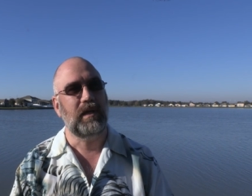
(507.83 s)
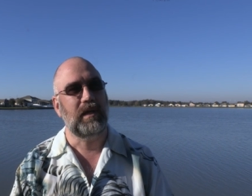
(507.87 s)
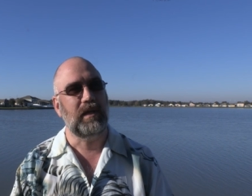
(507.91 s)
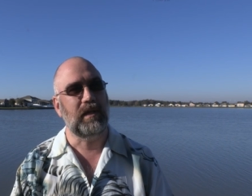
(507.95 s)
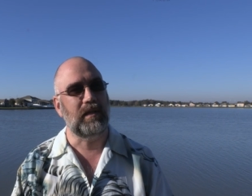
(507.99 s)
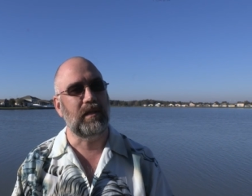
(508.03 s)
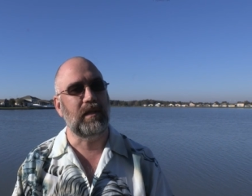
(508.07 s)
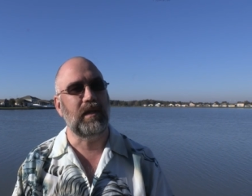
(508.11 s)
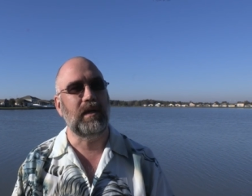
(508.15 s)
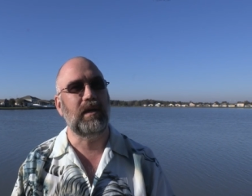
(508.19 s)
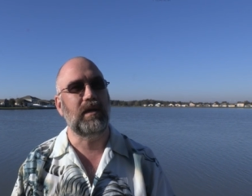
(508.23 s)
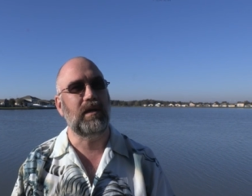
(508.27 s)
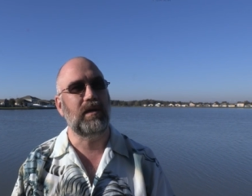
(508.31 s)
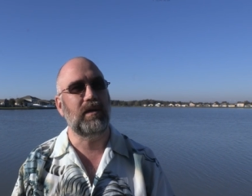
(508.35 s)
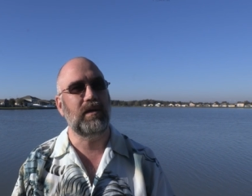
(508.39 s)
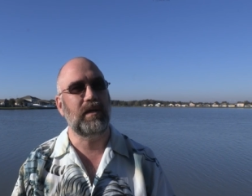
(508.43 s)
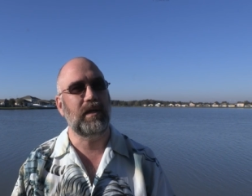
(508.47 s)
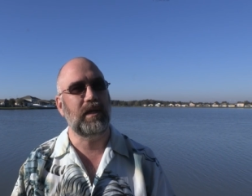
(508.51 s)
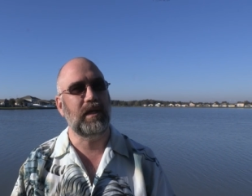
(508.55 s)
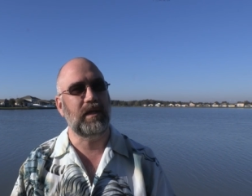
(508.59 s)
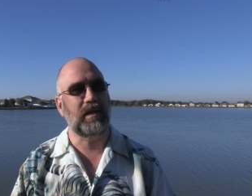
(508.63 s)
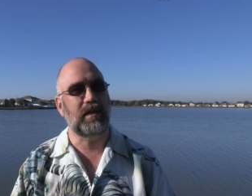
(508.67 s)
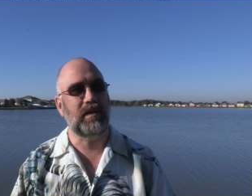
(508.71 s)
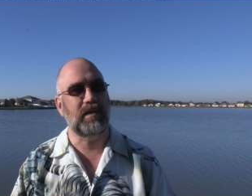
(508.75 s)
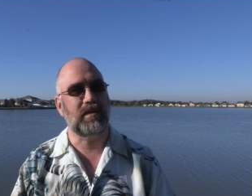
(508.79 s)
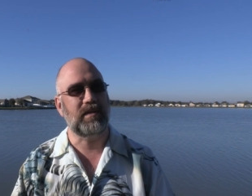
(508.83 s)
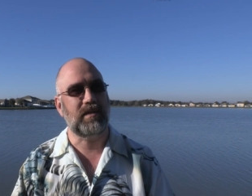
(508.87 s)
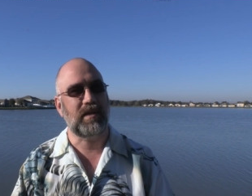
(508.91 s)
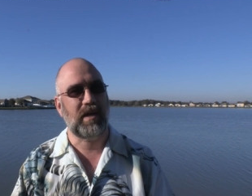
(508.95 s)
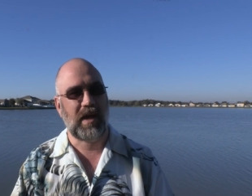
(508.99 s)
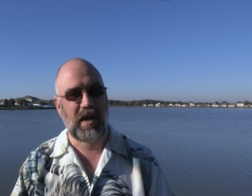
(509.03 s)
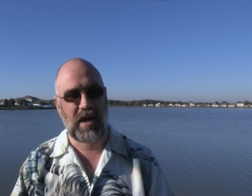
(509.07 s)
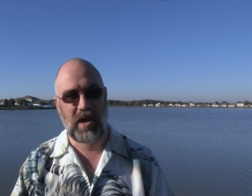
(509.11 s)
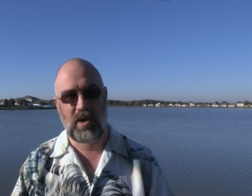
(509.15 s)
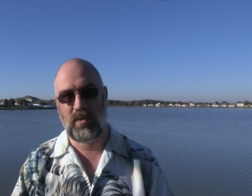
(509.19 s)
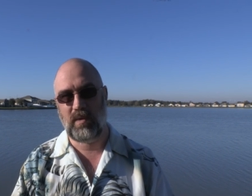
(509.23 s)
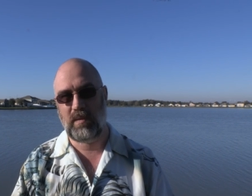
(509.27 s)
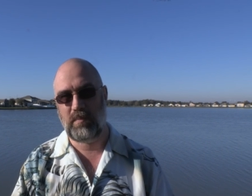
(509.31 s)
in there is
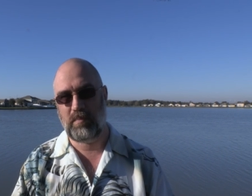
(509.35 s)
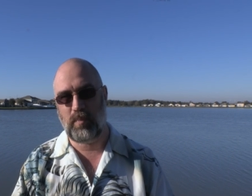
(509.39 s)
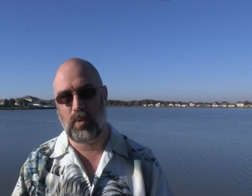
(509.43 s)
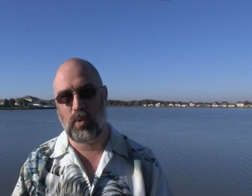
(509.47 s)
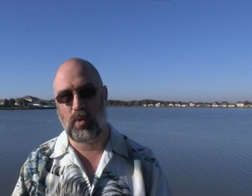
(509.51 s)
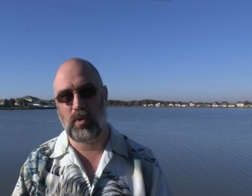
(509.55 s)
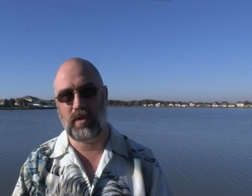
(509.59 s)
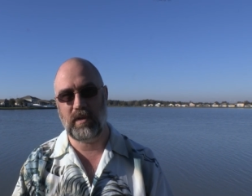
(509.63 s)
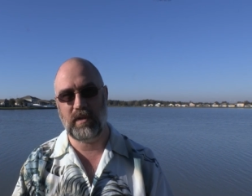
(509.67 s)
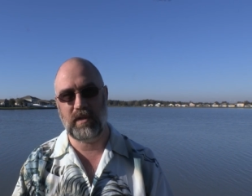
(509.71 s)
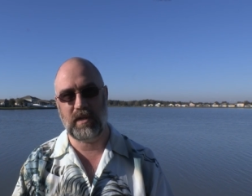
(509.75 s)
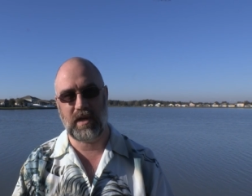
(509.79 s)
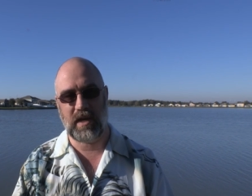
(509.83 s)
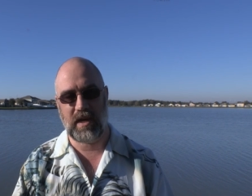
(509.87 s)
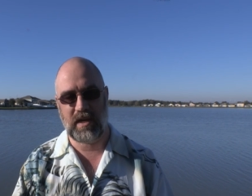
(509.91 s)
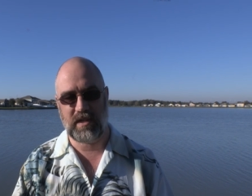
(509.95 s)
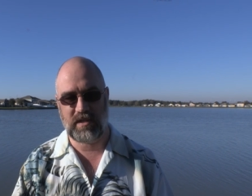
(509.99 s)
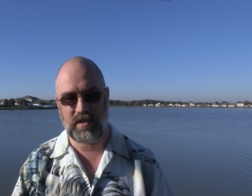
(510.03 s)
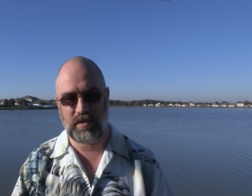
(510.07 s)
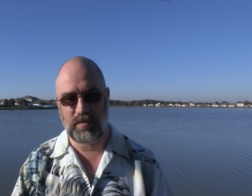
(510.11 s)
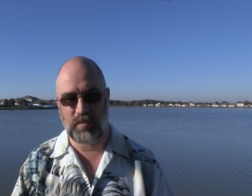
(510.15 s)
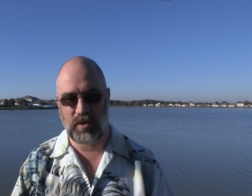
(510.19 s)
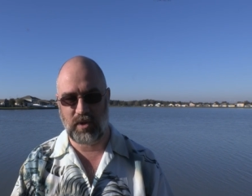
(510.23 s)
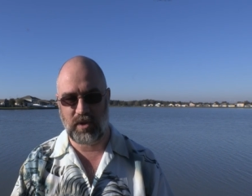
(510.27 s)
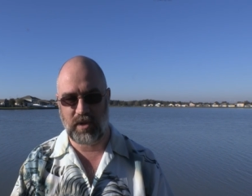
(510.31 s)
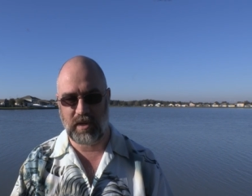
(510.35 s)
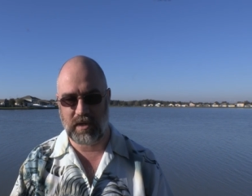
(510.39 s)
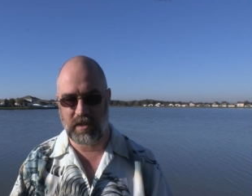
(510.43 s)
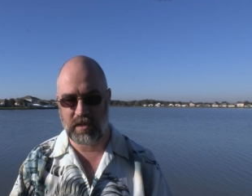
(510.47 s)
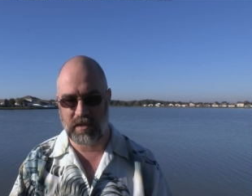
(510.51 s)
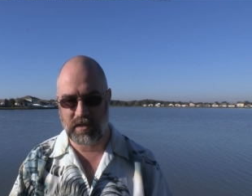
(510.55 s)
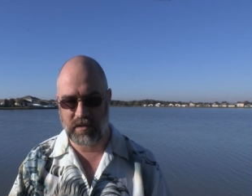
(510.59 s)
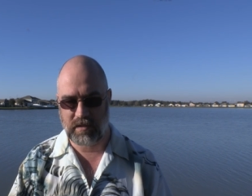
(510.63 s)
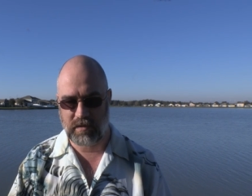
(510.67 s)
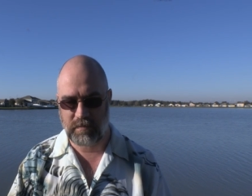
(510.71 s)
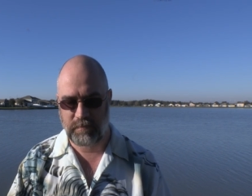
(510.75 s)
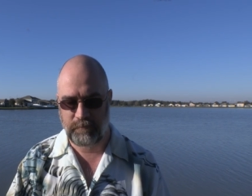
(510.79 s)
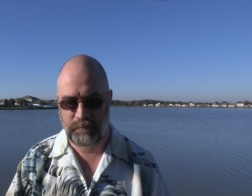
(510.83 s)
how important the customer
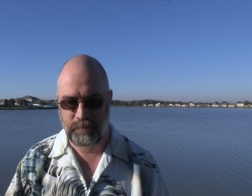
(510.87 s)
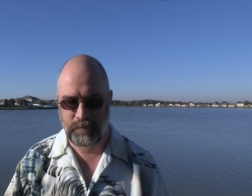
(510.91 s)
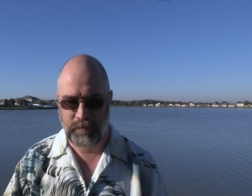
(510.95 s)
is.